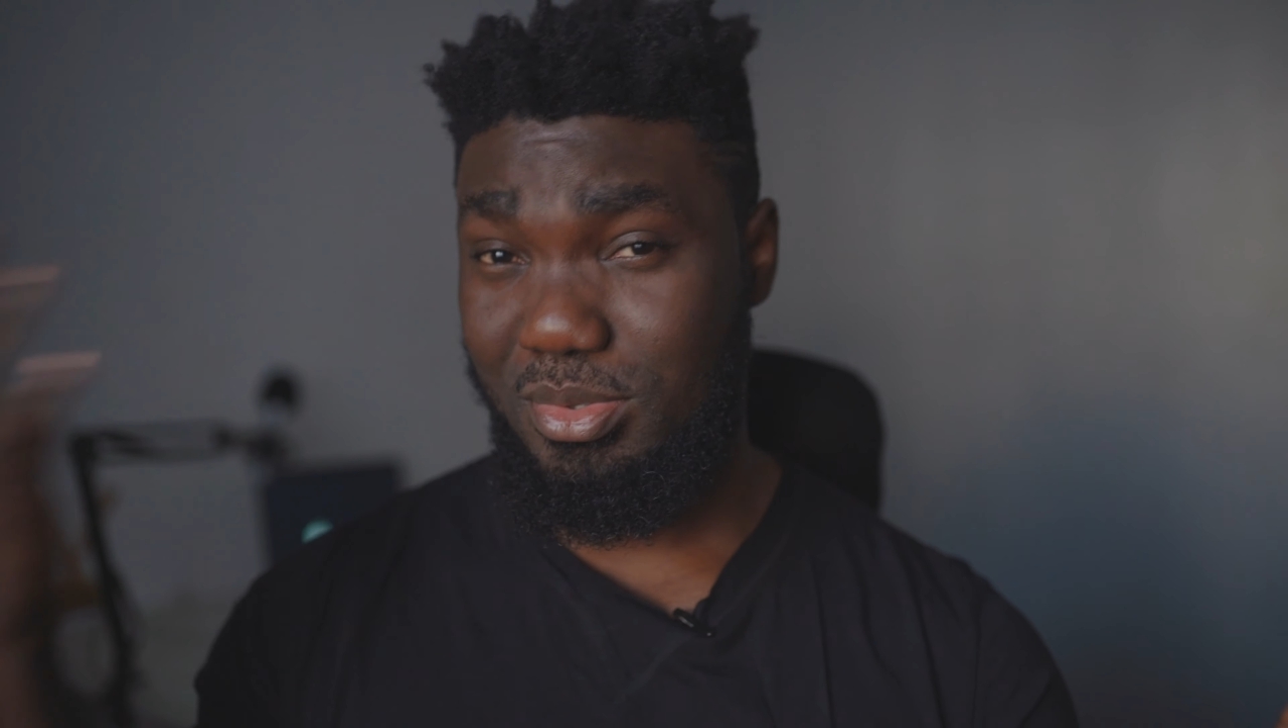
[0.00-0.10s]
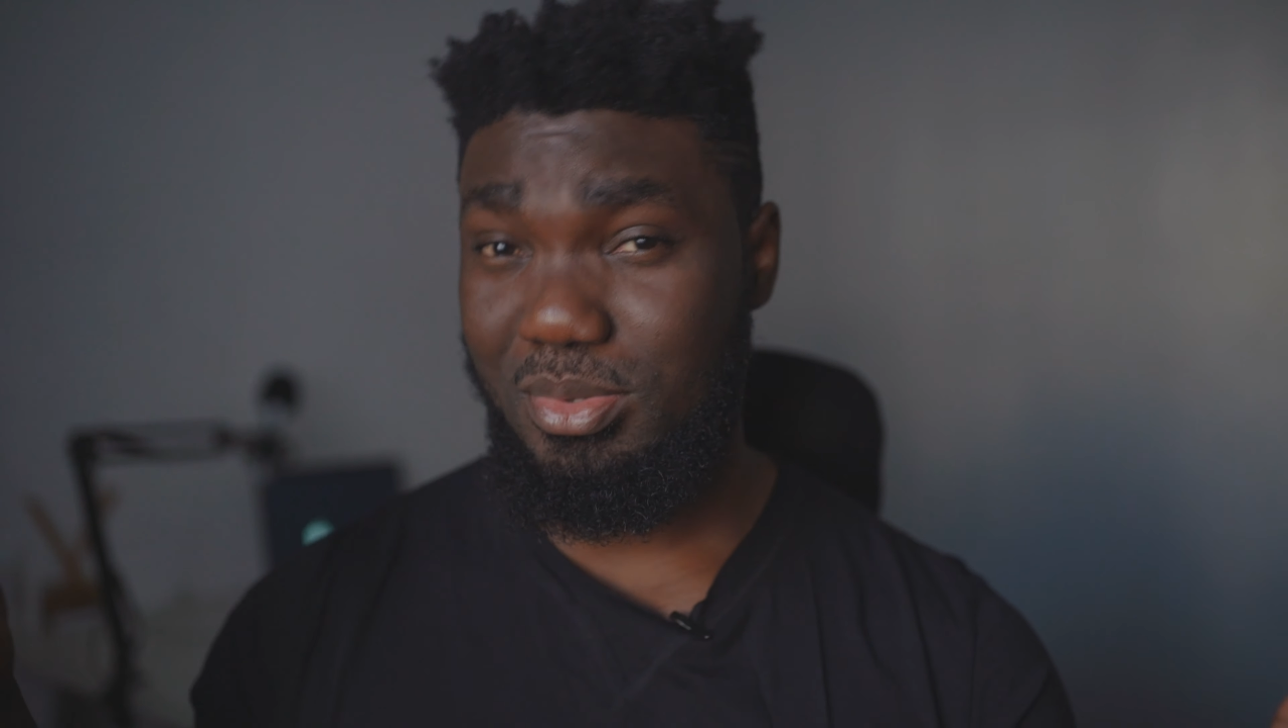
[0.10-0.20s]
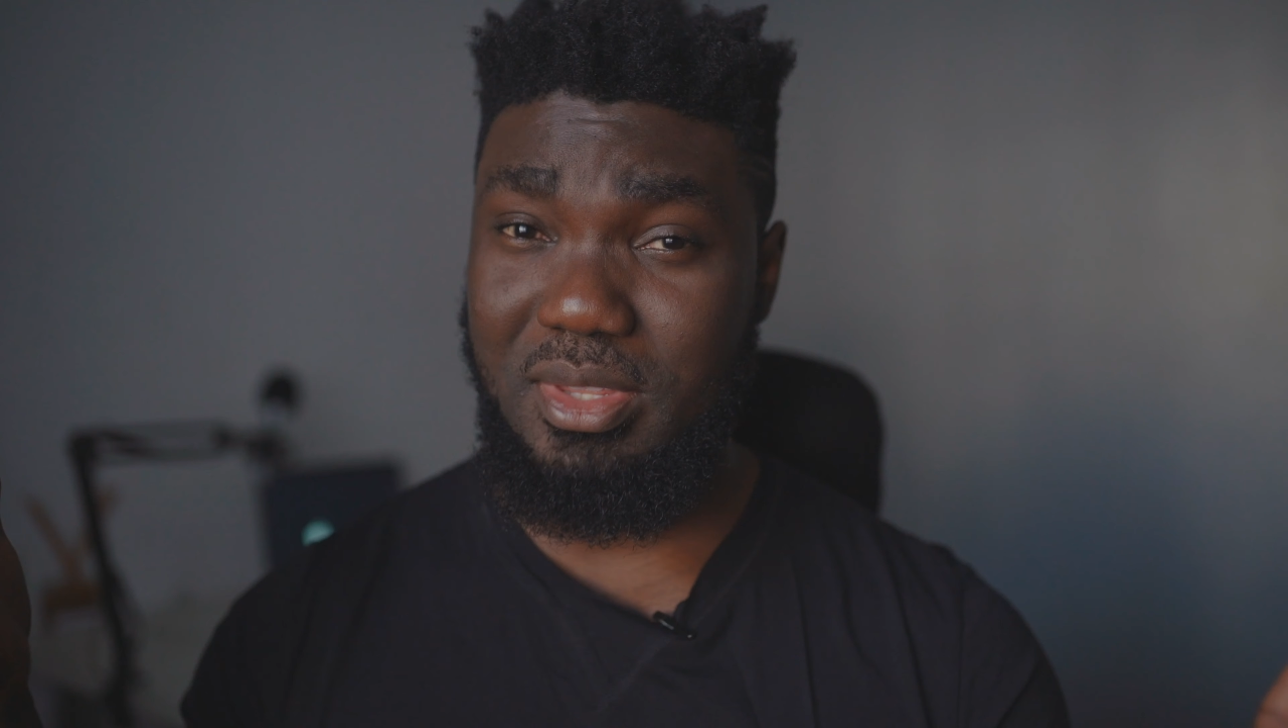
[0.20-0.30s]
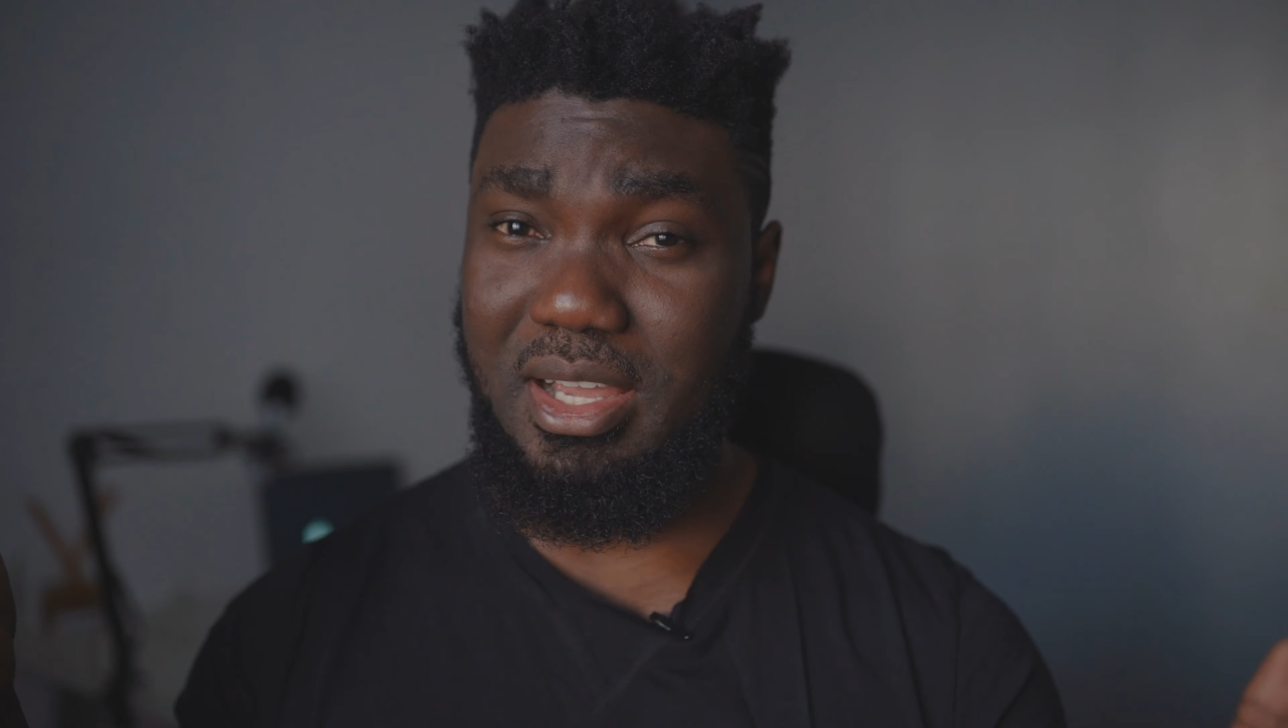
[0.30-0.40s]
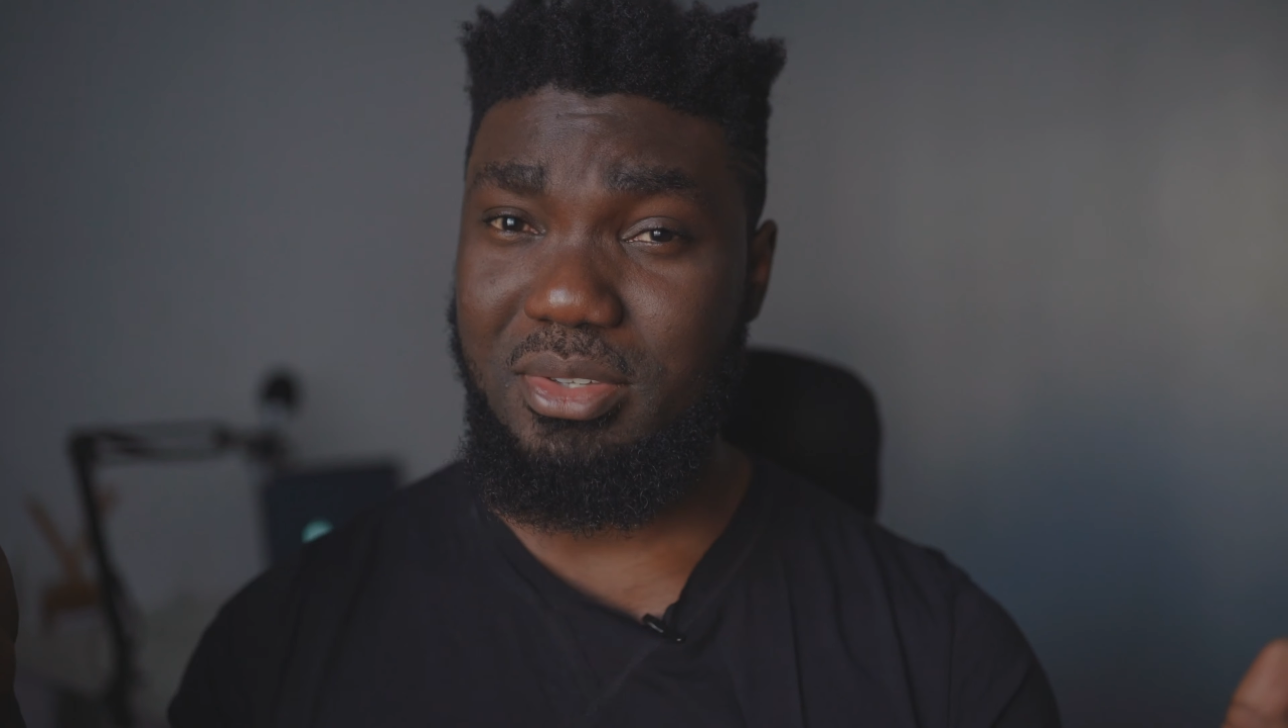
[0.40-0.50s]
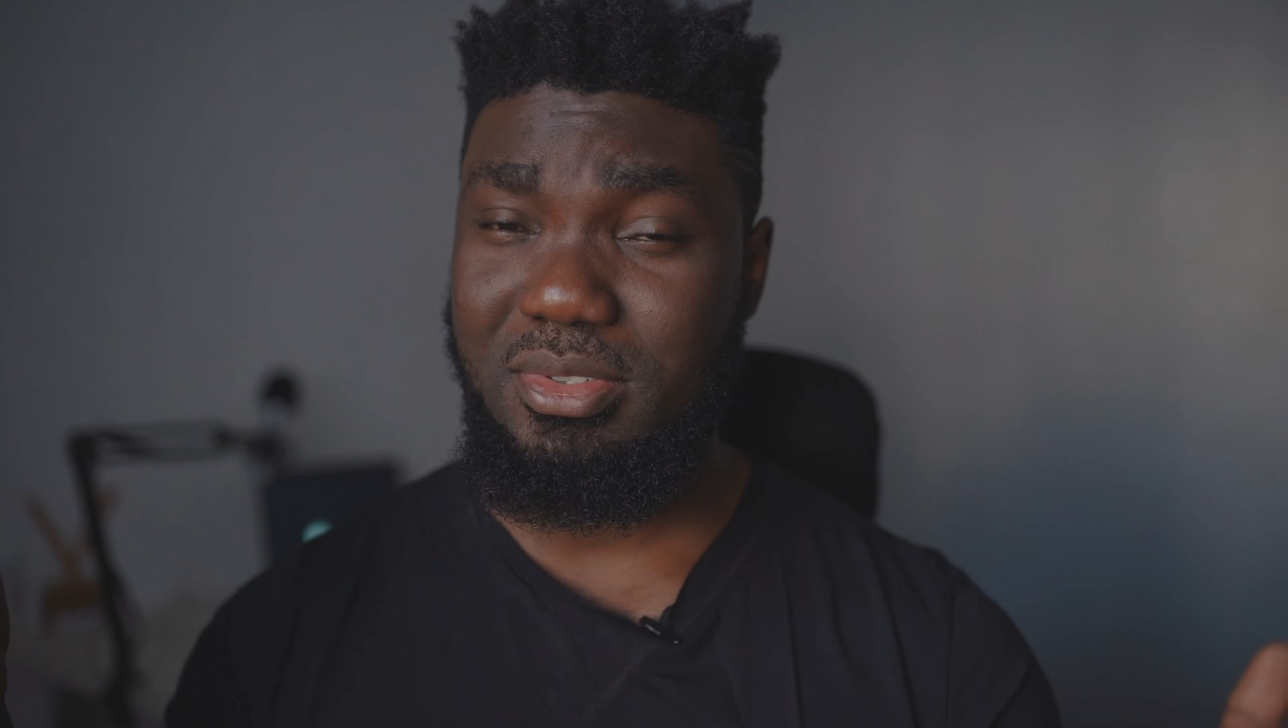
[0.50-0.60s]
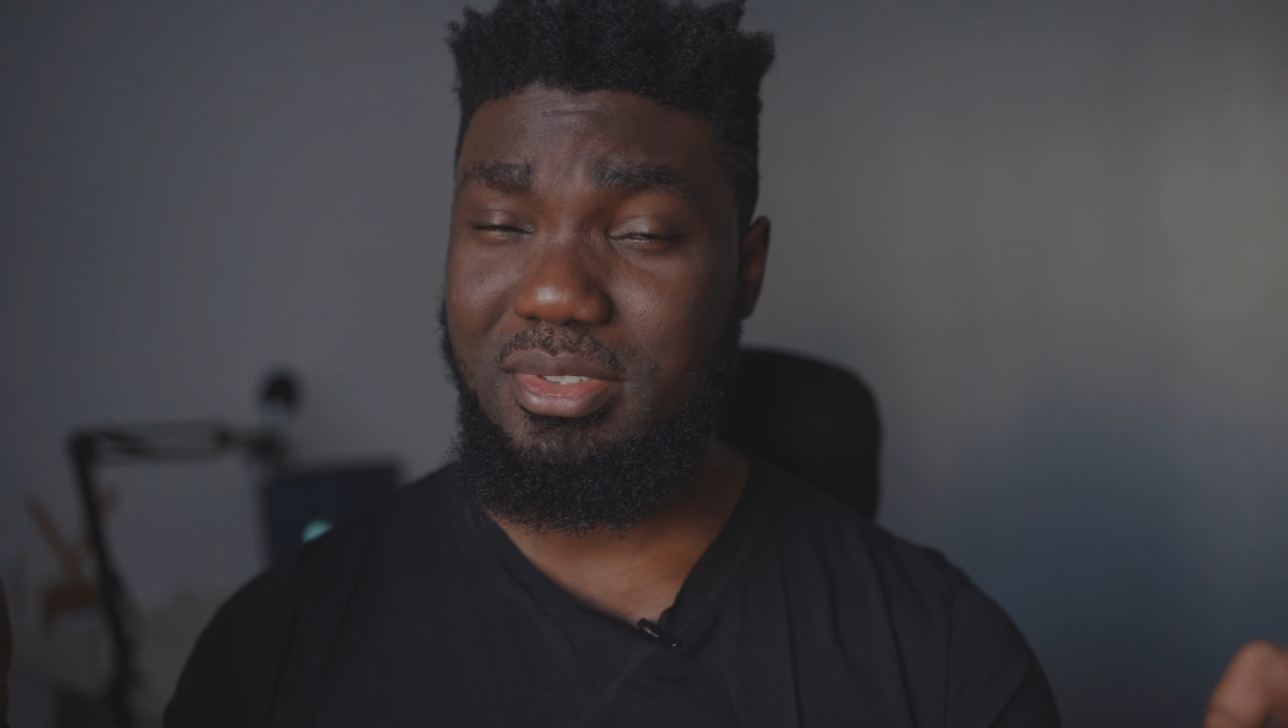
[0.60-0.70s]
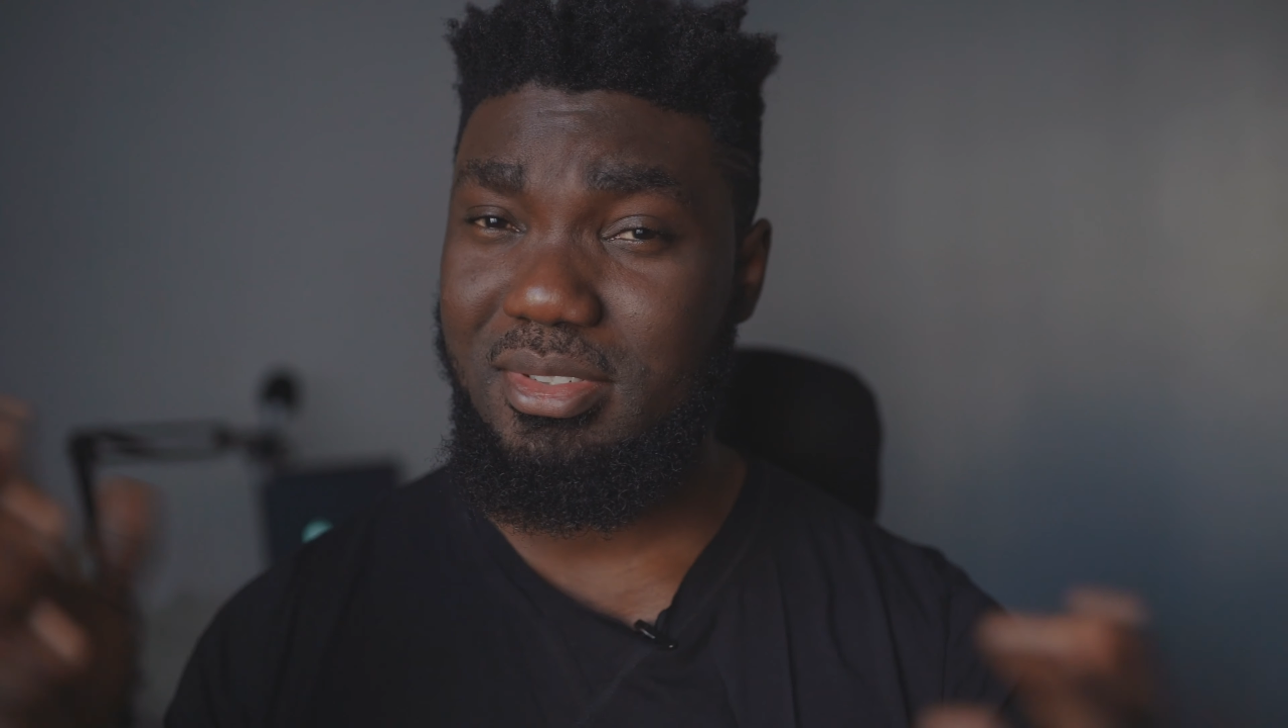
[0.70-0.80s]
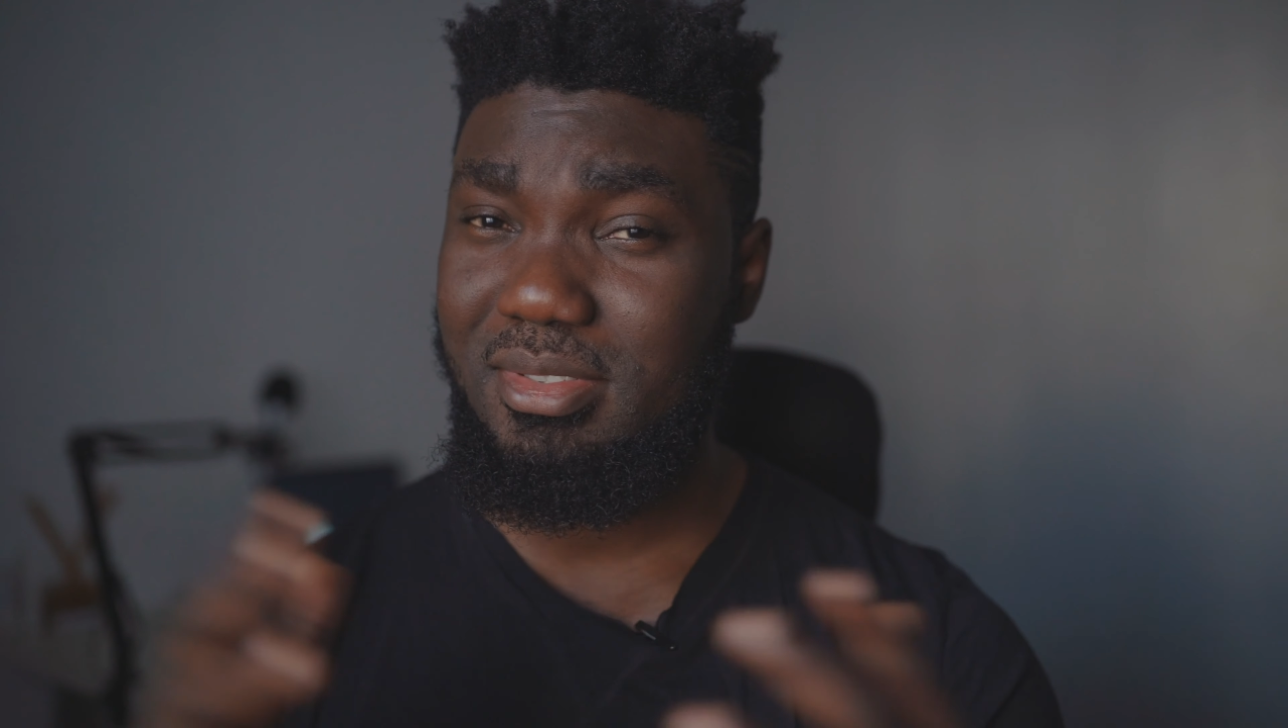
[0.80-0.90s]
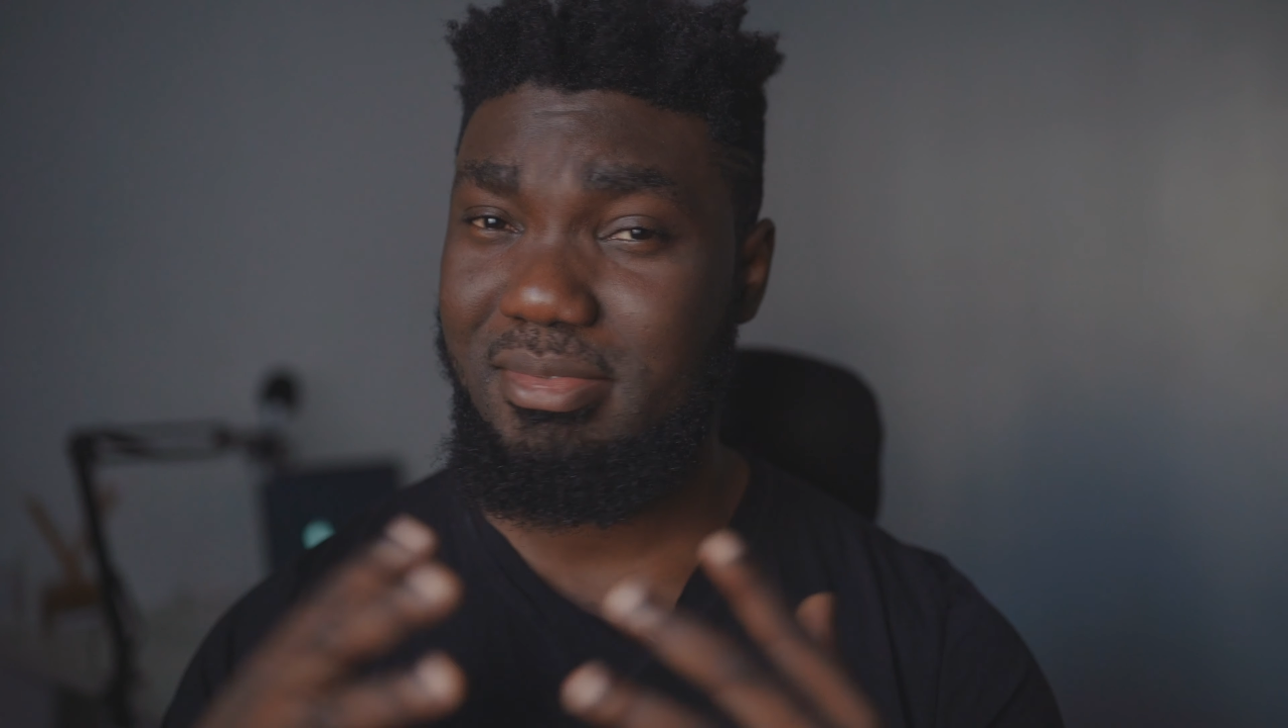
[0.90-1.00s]

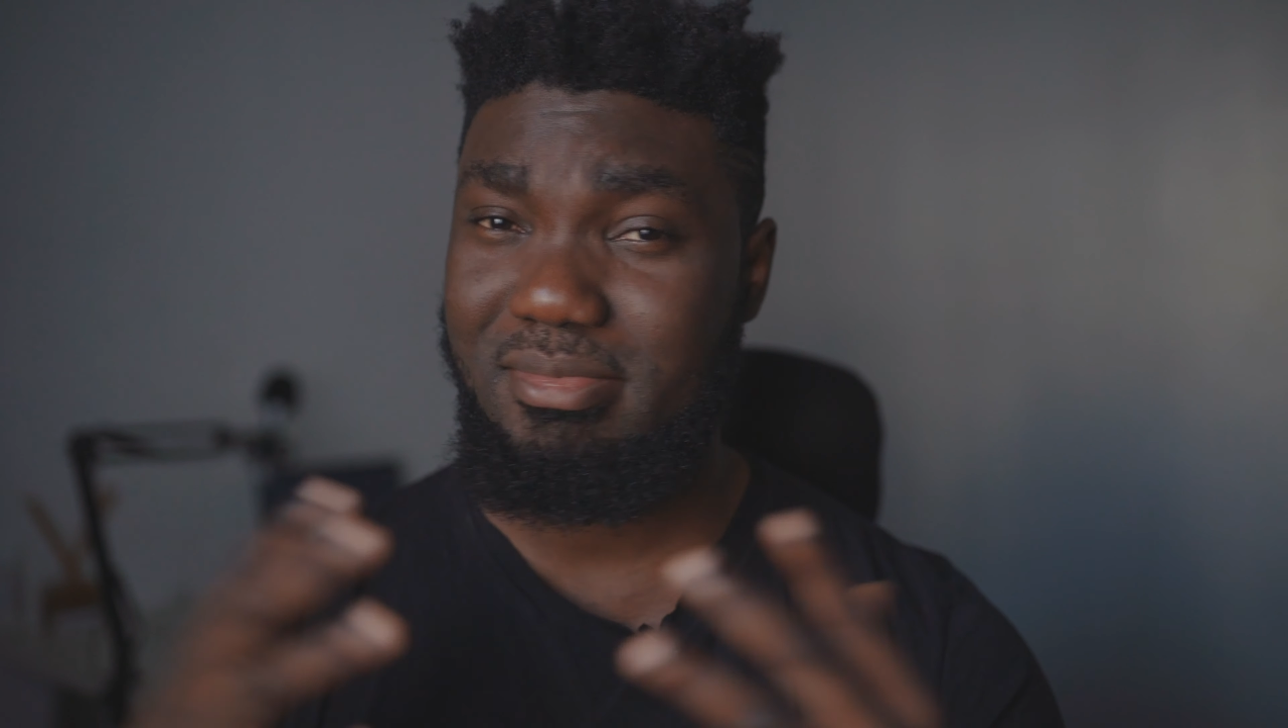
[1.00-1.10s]
2,000,